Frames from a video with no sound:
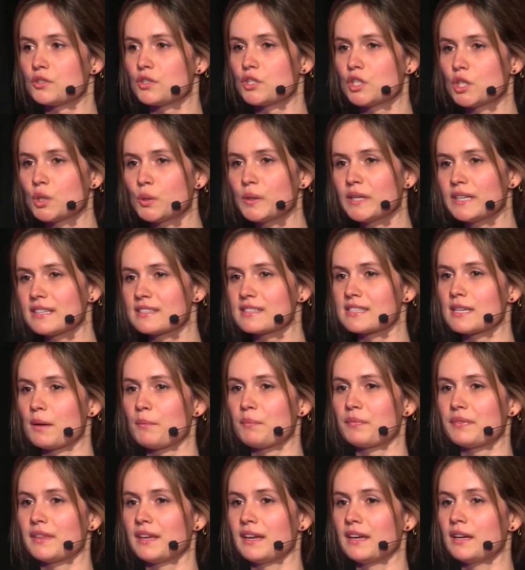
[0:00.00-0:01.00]
Doing
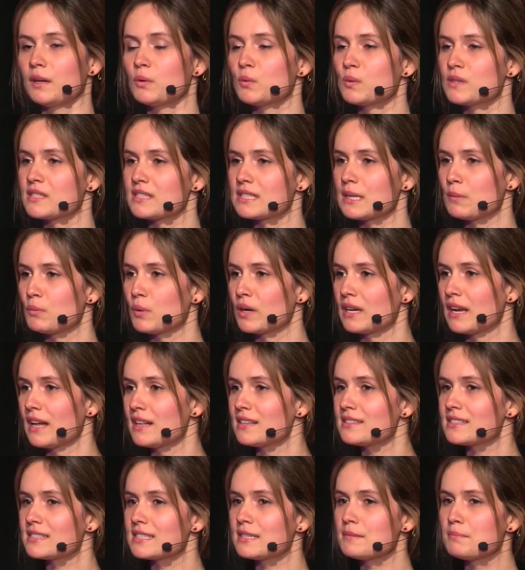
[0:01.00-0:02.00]
something with someone
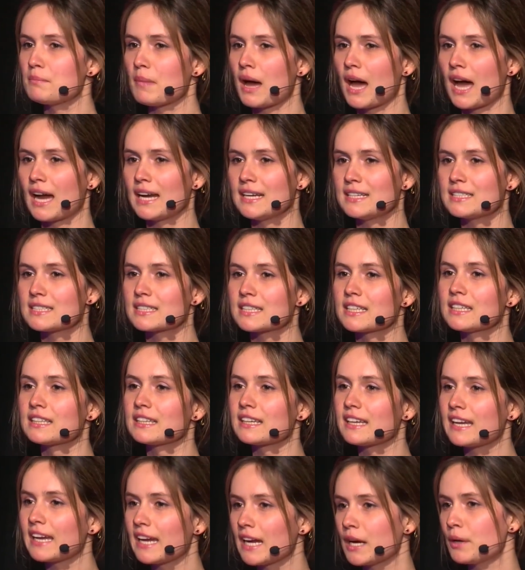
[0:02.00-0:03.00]
else in mind can
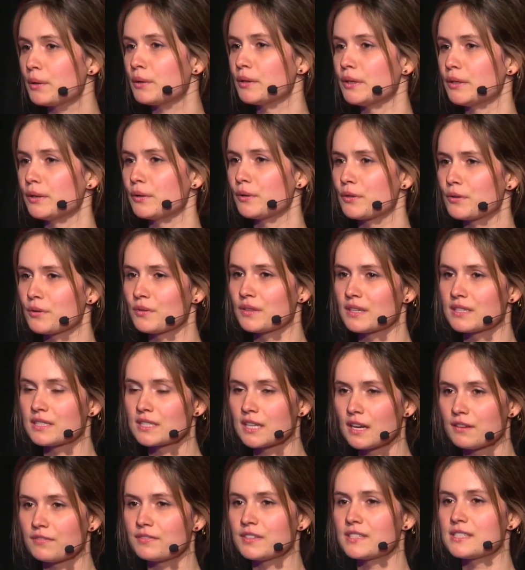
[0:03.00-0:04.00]
carry you through the
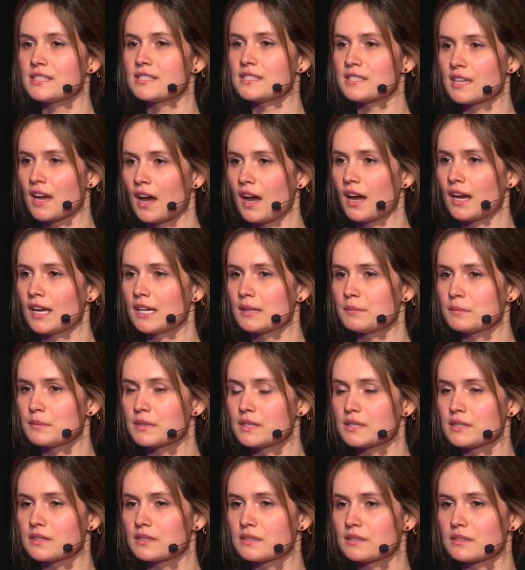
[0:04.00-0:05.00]
toughest
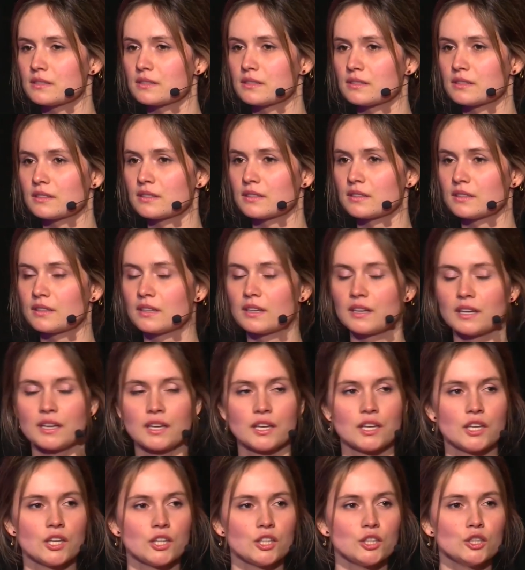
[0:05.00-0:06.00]
times.
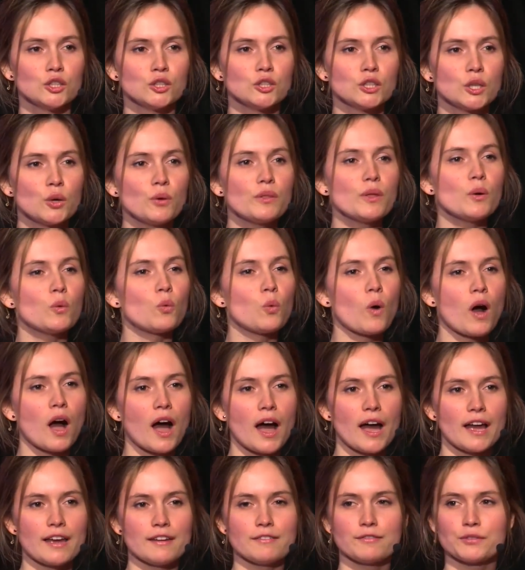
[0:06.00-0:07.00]
You'll know the
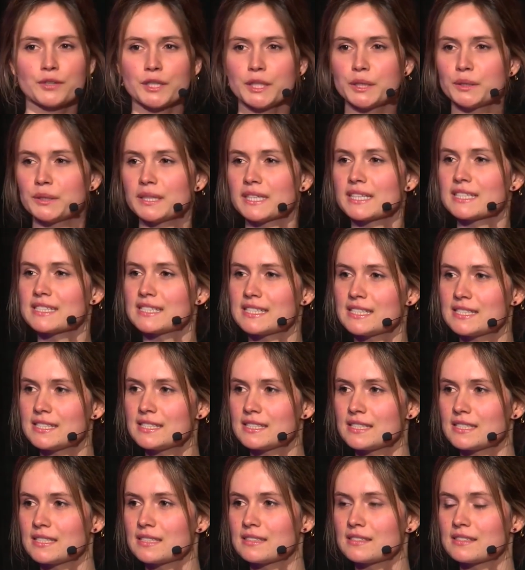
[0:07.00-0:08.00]
why for your
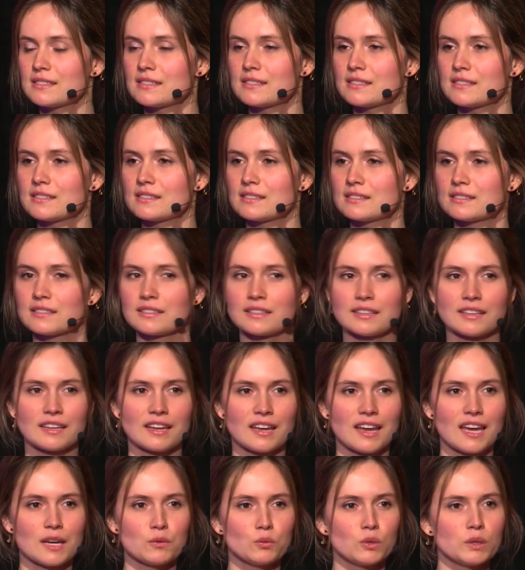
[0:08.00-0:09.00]
existence
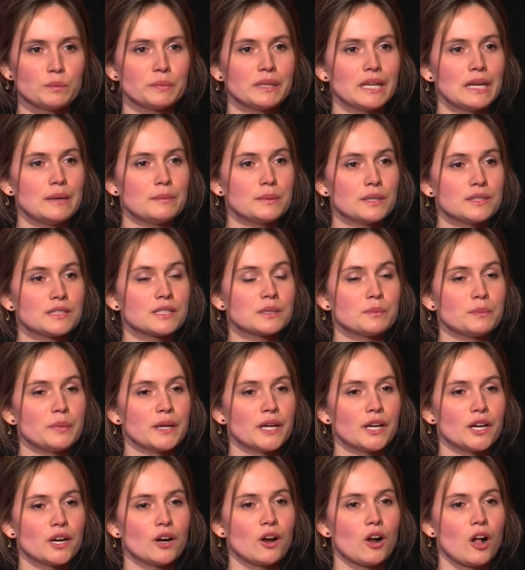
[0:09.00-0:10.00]
and will be able to
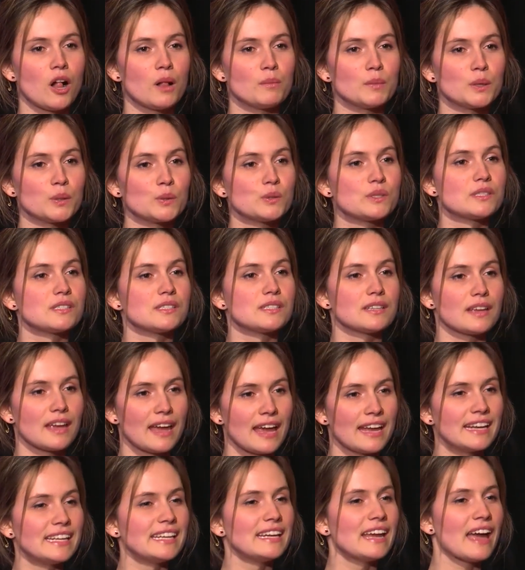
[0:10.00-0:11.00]
bear almost
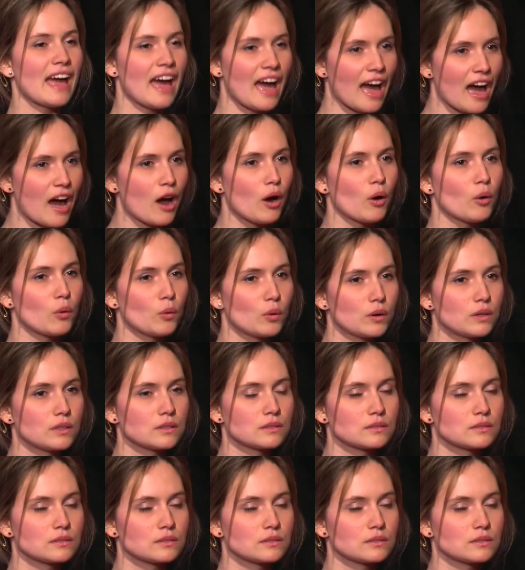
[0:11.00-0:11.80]
any how.